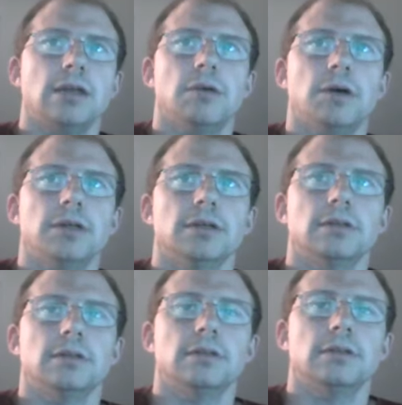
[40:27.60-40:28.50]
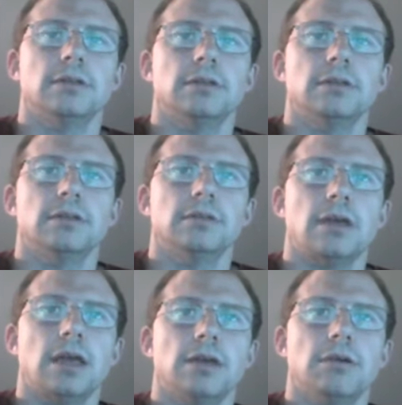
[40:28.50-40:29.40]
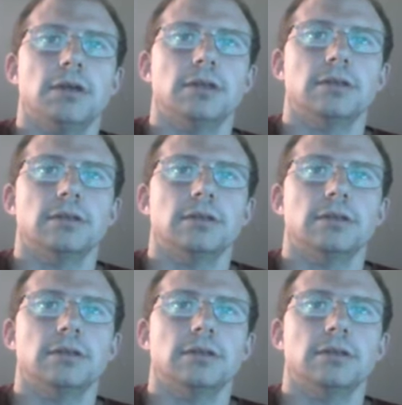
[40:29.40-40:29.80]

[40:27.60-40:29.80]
go under. I'd go well, under.